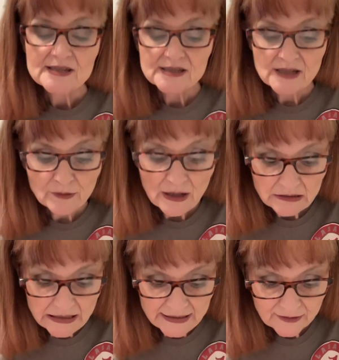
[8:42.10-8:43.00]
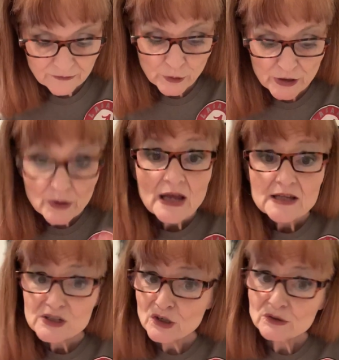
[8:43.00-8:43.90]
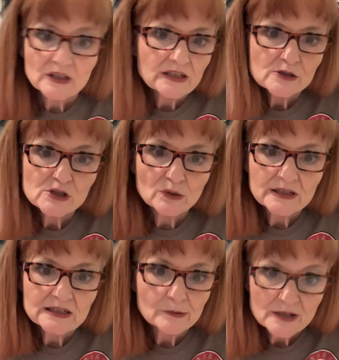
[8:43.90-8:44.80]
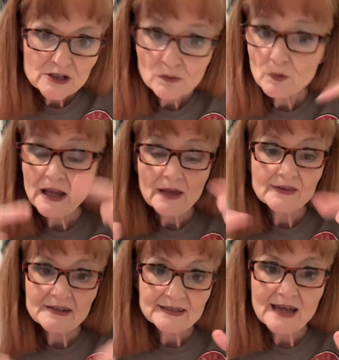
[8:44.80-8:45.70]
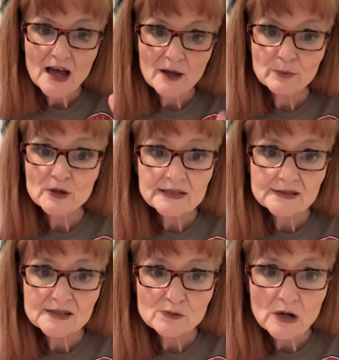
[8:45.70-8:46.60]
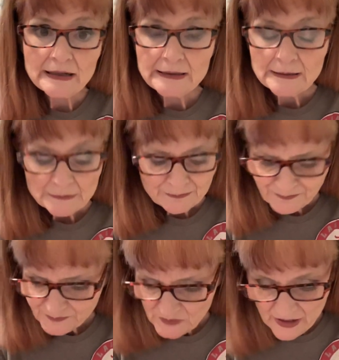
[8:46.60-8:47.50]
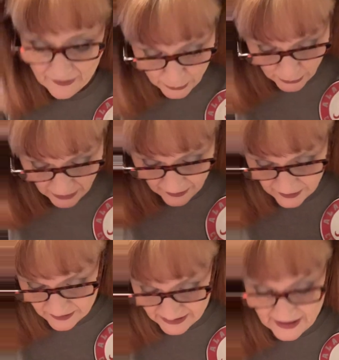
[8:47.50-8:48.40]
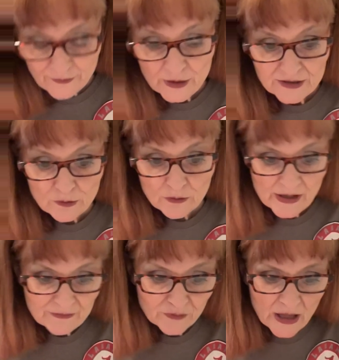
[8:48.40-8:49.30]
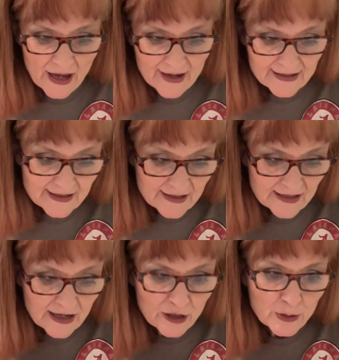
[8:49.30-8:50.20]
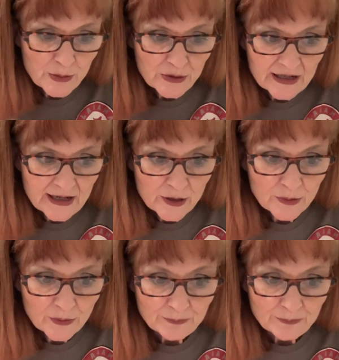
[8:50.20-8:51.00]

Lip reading: So I like it for you. Certainly use your intuition. We got that in the High Priestess, right? Never ignore red flags. So, you know,